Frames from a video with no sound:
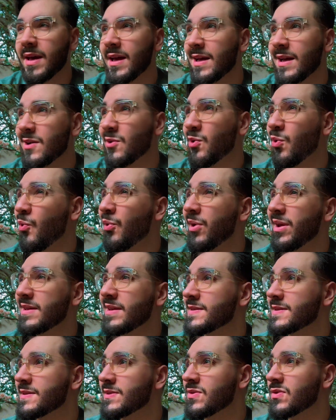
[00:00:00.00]
According
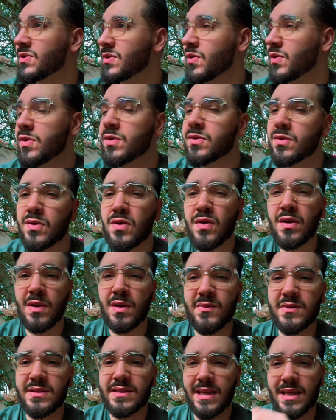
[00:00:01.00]
to Google, it
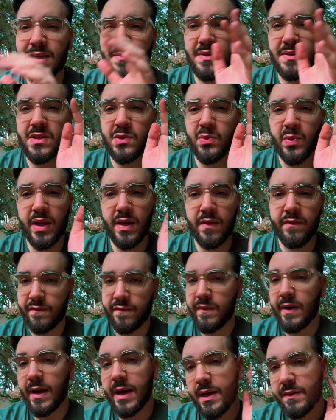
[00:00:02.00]
will take between
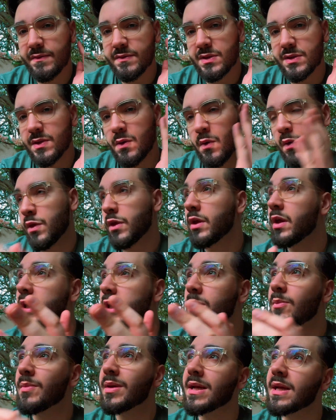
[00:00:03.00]
5 to
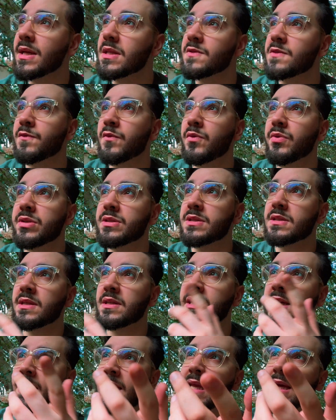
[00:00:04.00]
30 minutes for it to
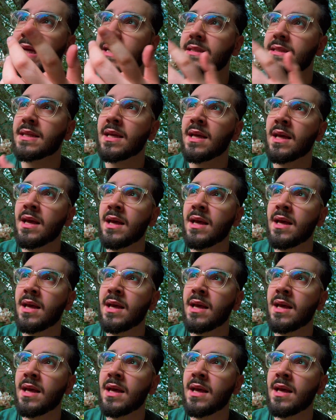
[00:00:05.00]
connect,